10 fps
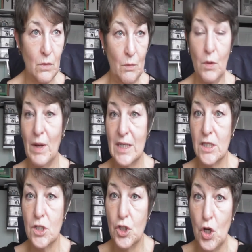we went
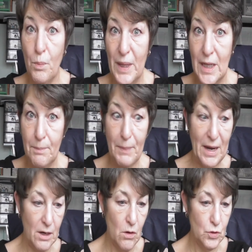shopping in
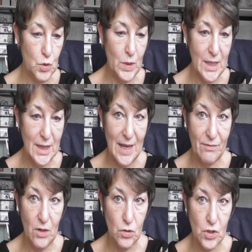Berwick-on-Tweed. They
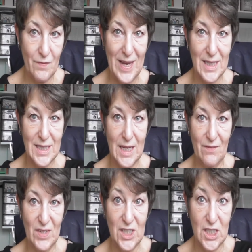have lots of antique
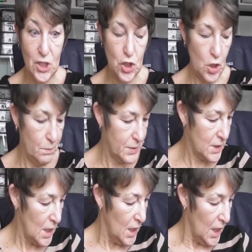vintage
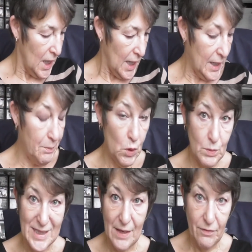shops, and I bought
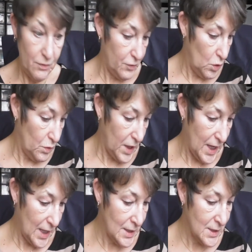myself a few
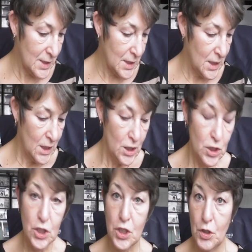things
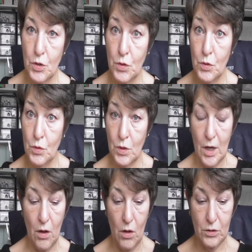to
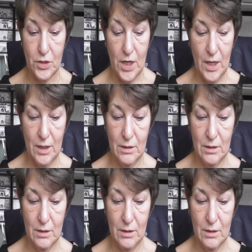alter.